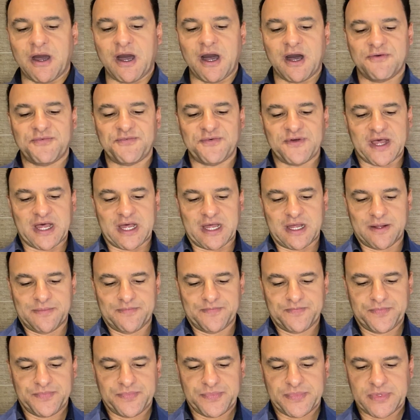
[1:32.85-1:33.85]
offer,
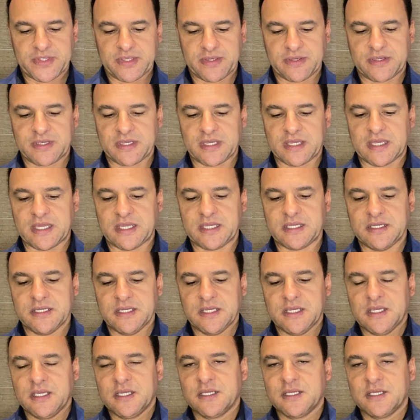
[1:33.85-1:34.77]
okay?